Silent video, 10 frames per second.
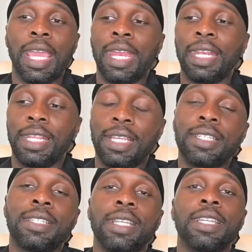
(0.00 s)
and
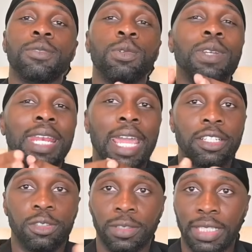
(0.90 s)
these things will
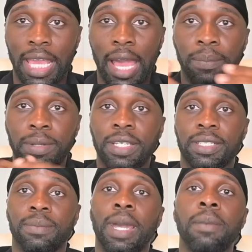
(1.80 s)
naturally happen as
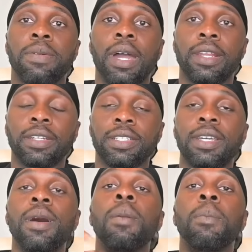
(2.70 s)
a byproduct.
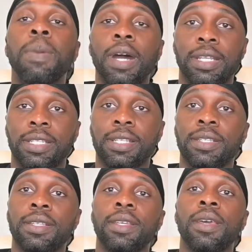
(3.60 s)
But
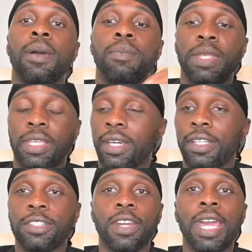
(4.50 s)

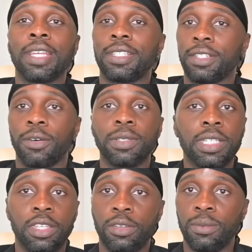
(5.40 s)
because your ex is only
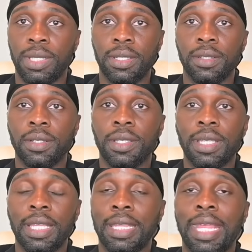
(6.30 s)
human,
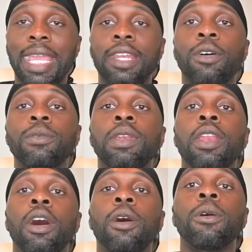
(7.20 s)
they don't
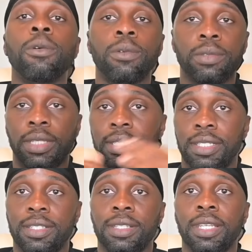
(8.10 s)
know the
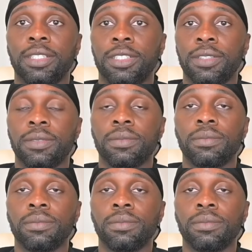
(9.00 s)
distinction.